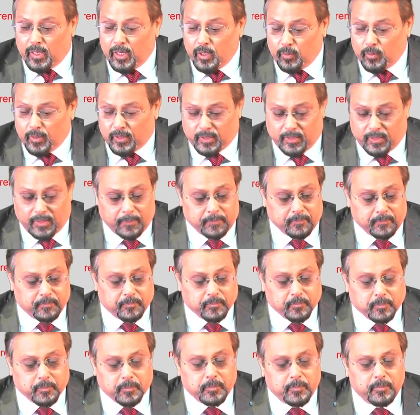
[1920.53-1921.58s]
are they?
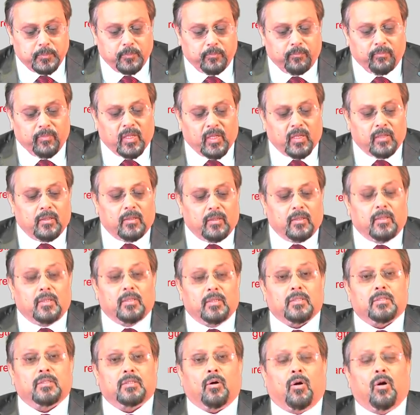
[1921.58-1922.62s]

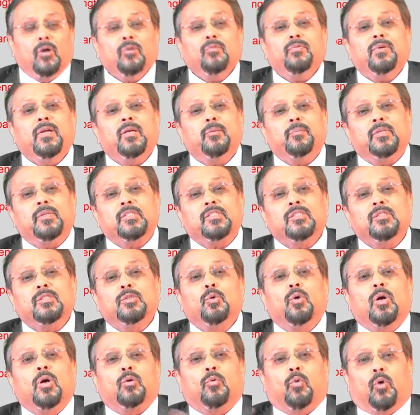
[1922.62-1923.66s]
The on-field persons
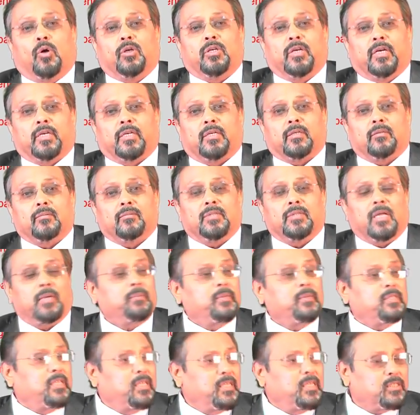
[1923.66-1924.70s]
who are coordinating, that
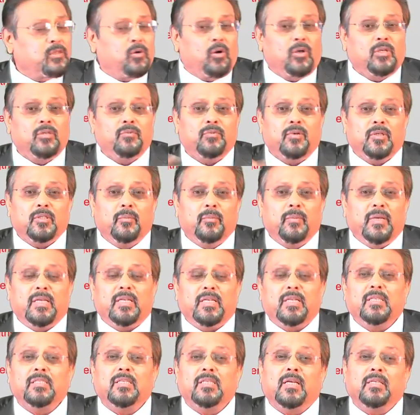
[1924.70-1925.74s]
means he is calling for the
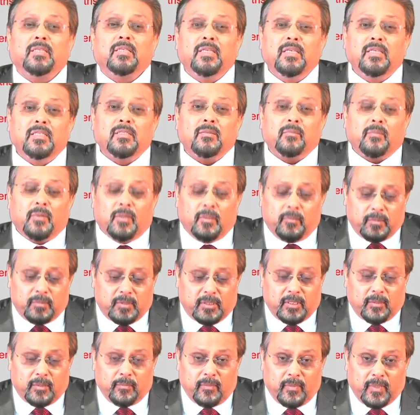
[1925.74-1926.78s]
meetings and he
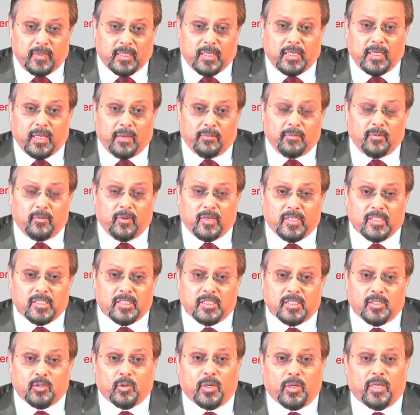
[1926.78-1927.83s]
is making everybody
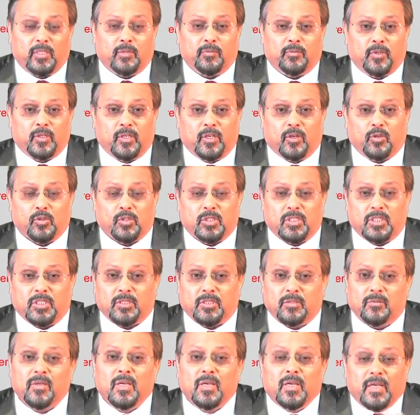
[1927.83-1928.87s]
sit together for
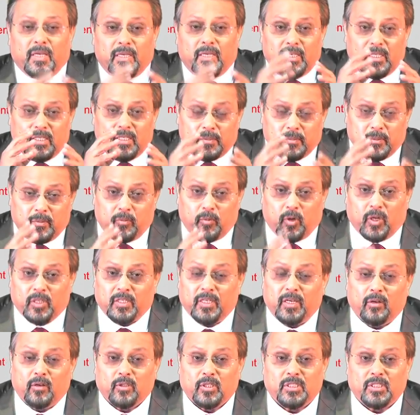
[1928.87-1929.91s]
negotiation. He is
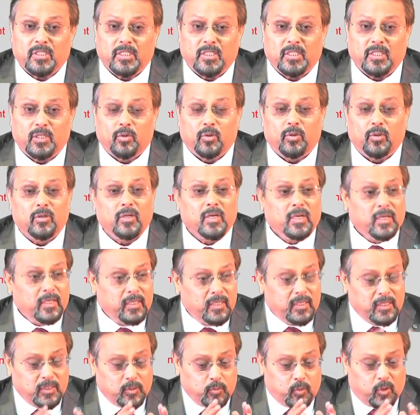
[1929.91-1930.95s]
working on the schedule,
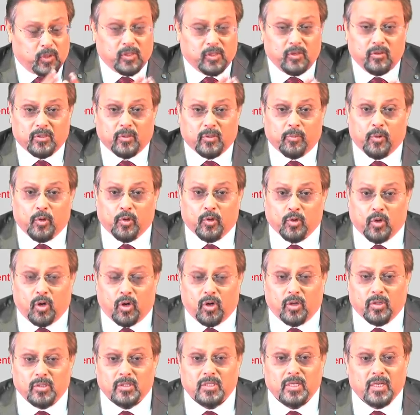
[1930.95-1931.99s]
he is working on the
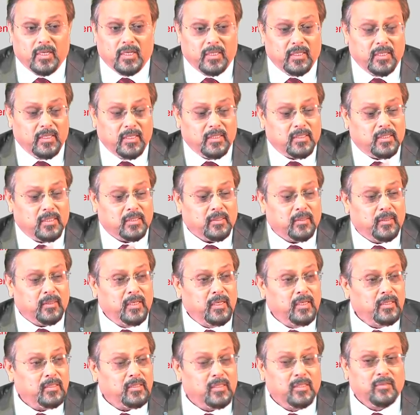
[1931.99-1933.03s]
protocols, he
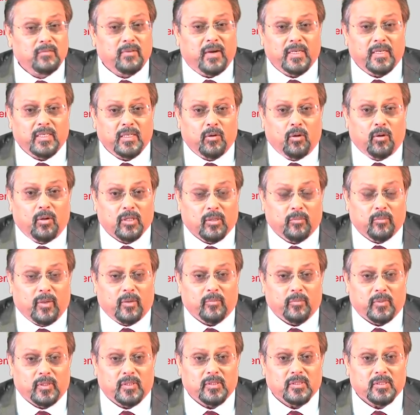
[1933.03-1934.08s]
is inviting all the
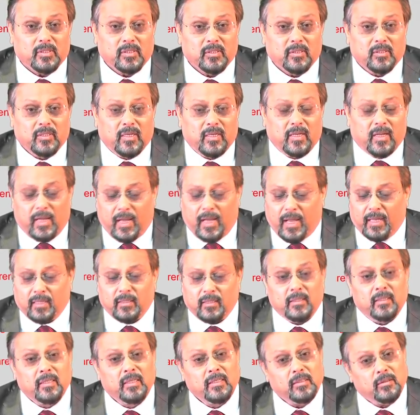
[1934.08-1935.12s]
members,
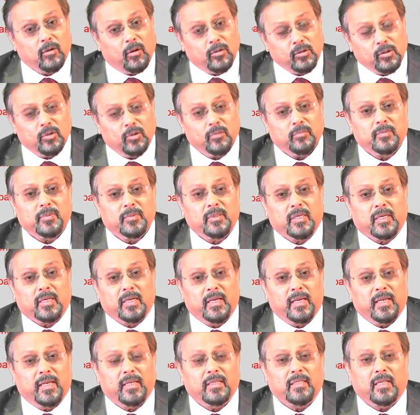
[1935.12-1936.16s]
and he is also
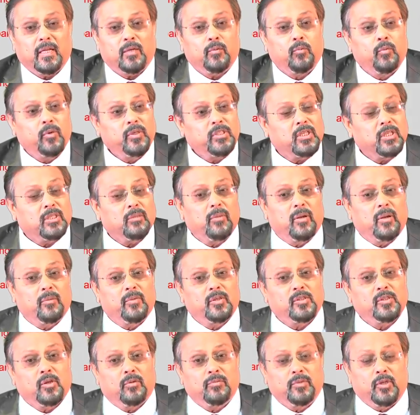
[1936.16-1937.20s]
declaring that which are the
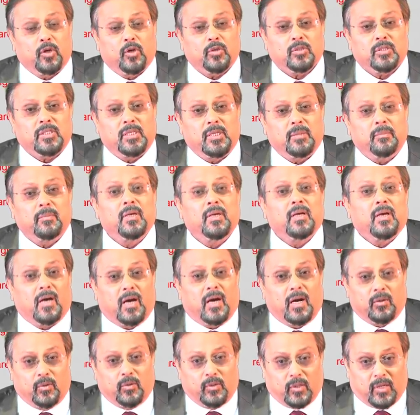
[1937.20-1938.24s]
members of your team
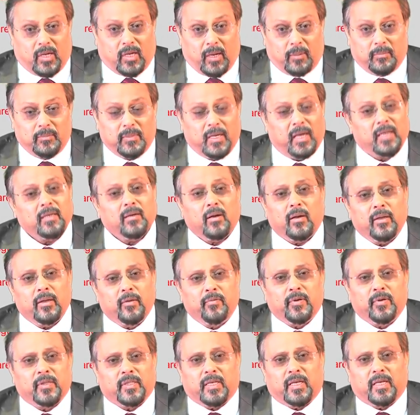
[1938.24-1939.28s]
are going to come, and
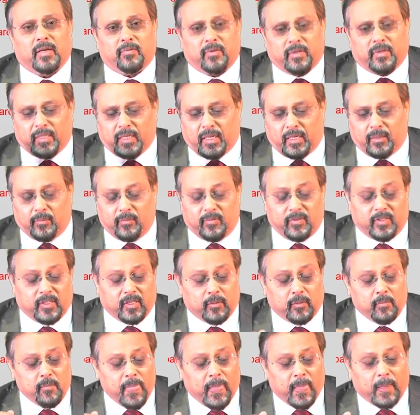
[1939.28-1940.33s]
everything.
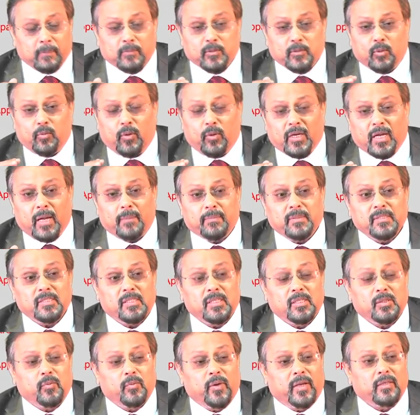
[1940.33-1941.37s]
So what happens
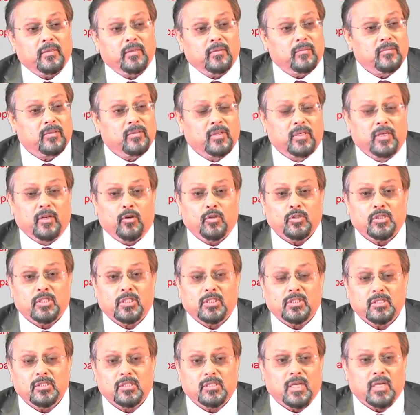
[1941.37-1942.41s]
is, when the
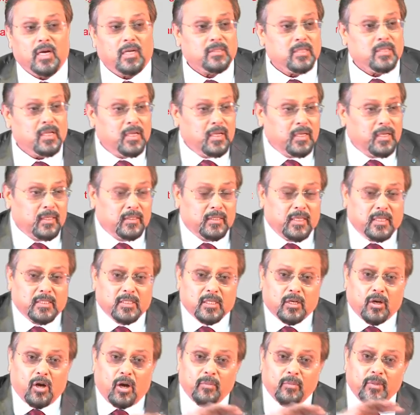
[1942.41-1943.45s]
negotiation starts, there is a
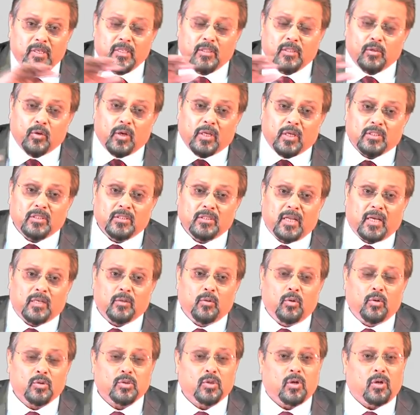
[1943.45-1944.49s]
common introduction that
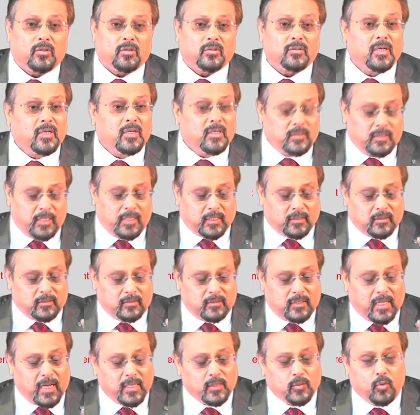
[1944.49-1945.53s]
goes on,
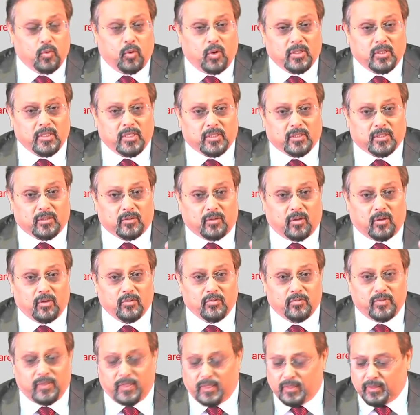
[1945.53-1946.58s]
that coordinator on
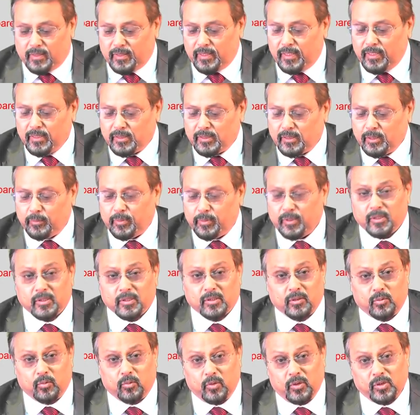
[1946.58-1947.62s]
field is the
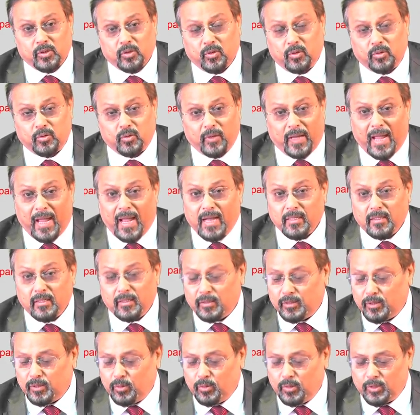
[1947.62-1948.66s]
person who is going to anchor
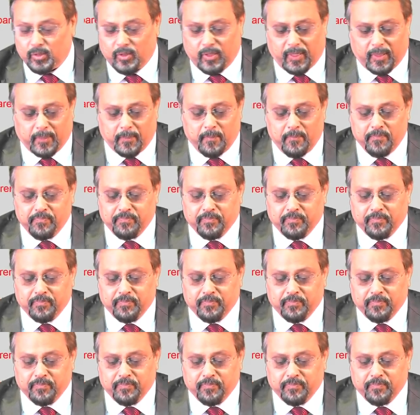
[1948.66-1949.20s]
the whole thing.